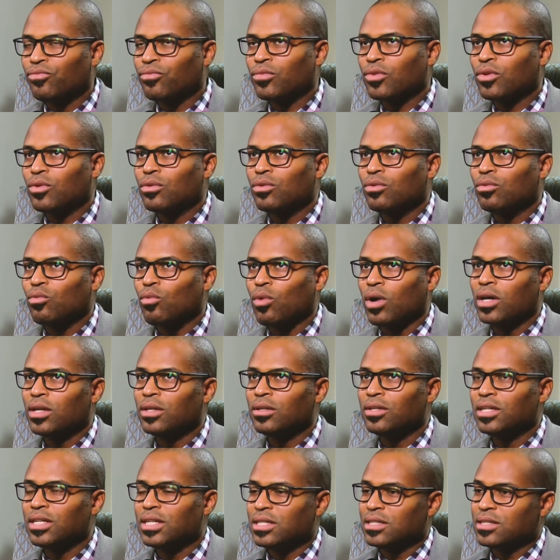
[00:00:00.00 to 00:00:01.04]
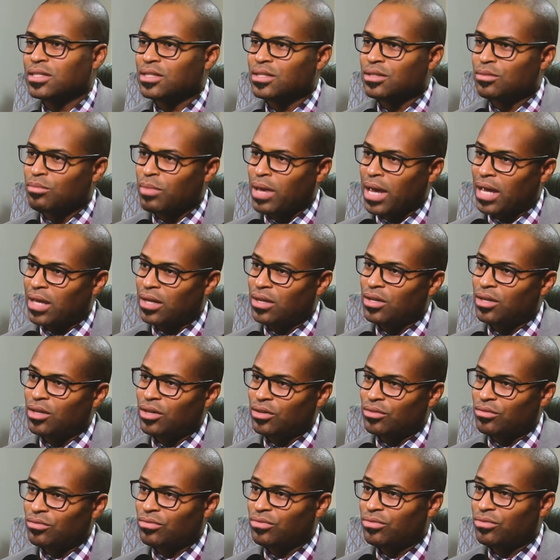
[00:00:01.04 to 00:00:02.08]
One is a demand
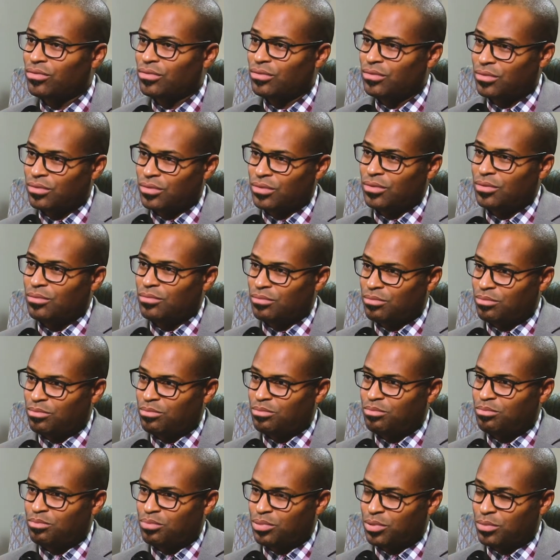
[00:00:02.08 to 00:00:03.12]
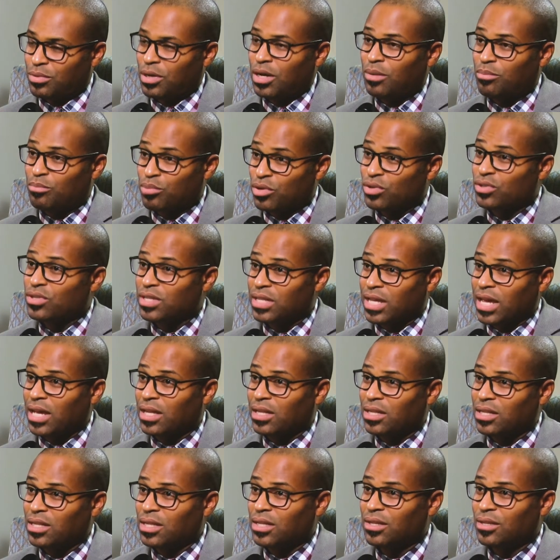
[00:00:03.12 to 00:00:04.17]
of
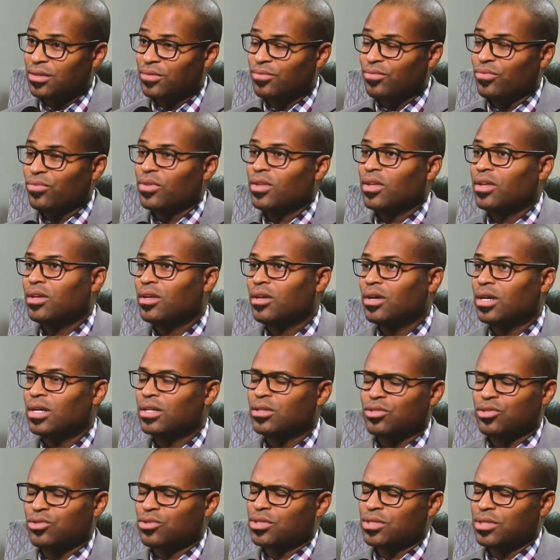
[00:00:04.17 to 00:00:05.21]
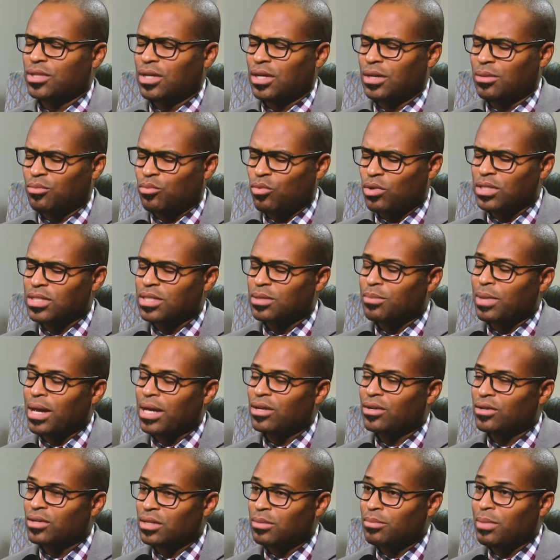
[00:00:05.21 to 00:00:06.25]
personality. One is
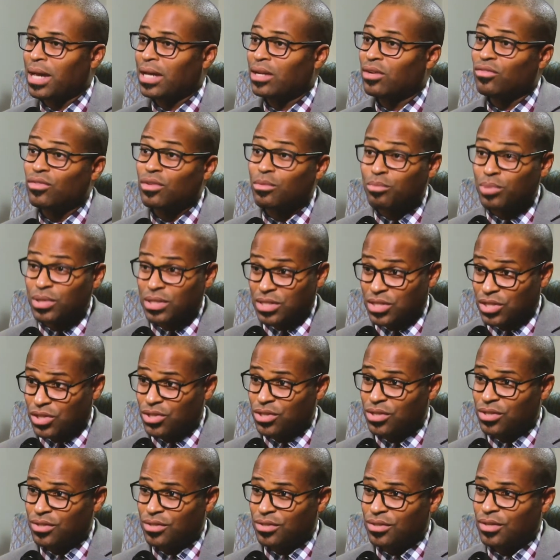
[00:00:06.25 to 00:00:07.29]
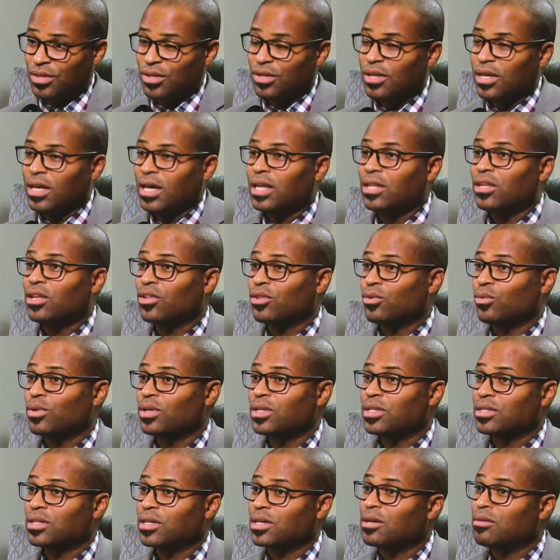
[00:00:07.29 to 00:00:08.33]
the demand of the position, and the other one
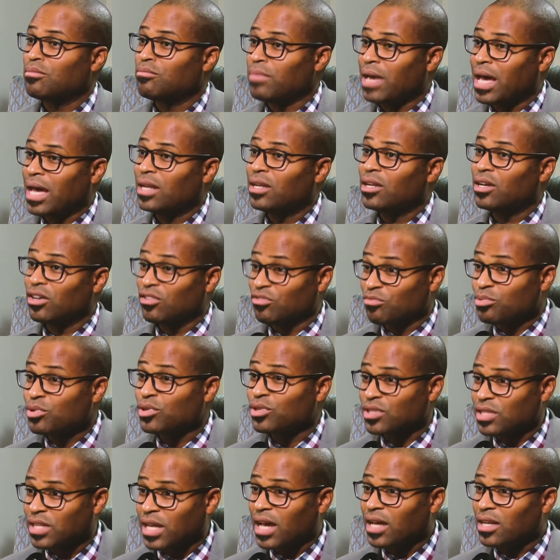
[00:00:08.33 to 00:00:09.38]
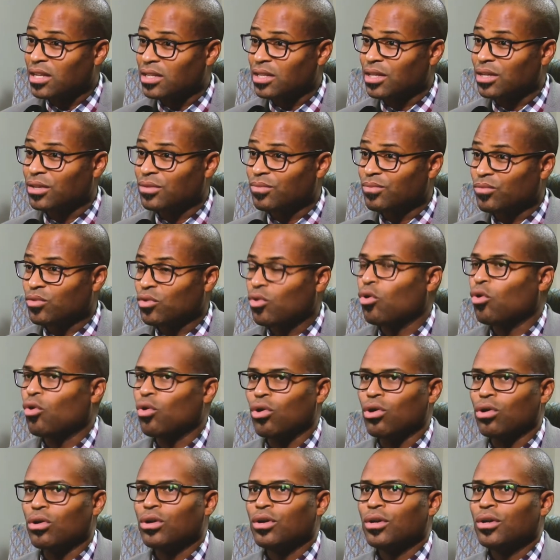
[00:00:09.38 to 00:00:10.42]
is a command of personality,
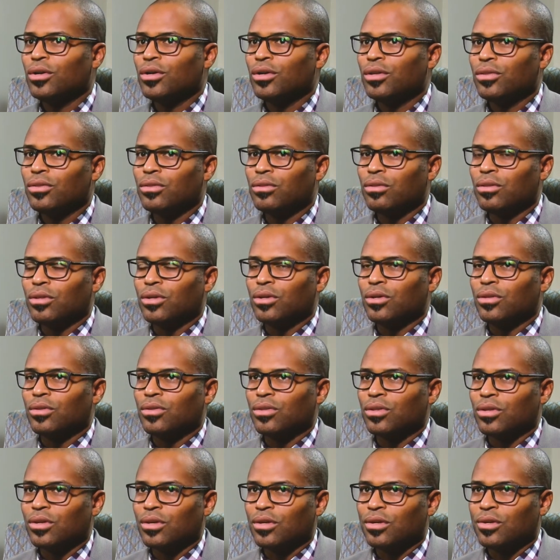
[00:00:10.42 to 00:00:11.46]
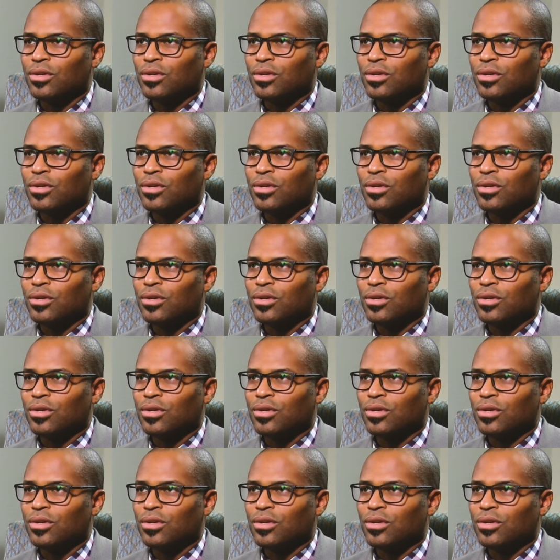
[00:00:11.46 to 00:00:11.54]
or the